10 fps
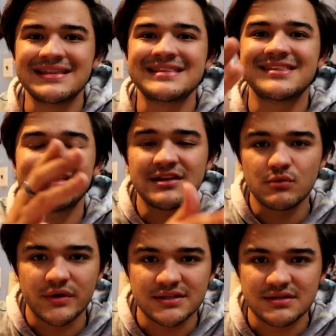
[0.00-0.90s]
and
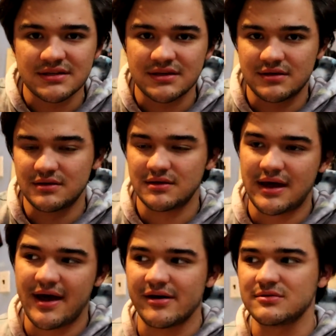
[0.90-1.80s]
then went to the
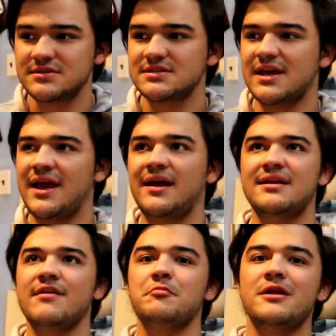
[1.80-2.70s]
house
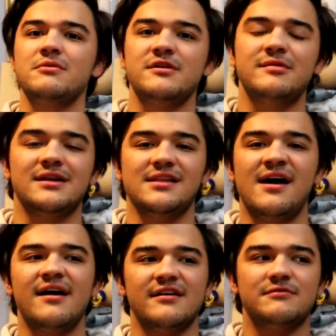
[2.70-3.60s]
and everybody would have been
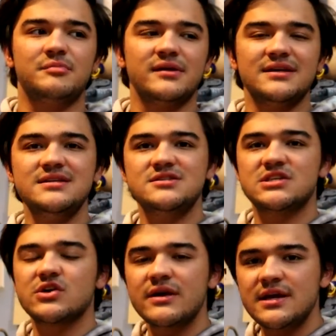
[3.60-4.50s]
alive. But he
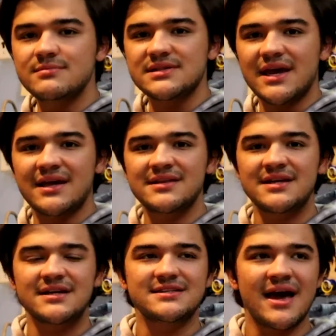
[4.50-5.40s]
screamed and
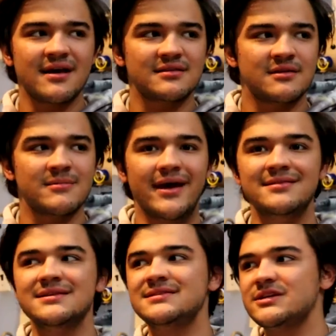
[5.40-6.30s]
then it attacked them
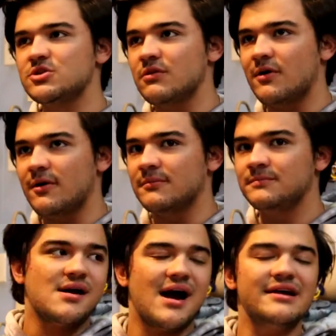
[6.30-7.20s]
and then they drove
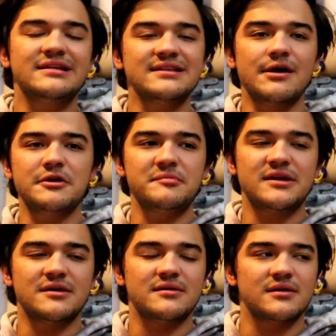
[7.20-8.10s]
home. I think that would have
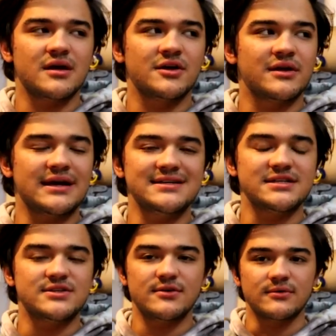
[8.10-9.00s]
been a good
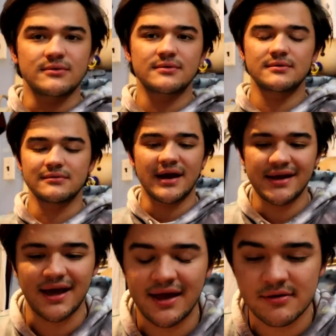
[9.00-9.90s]
idea too,
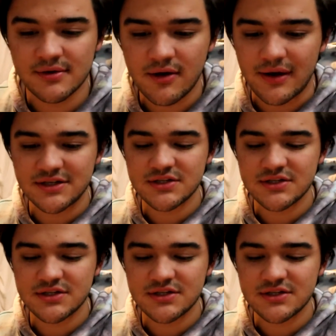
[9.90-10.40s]
right? I don't know. I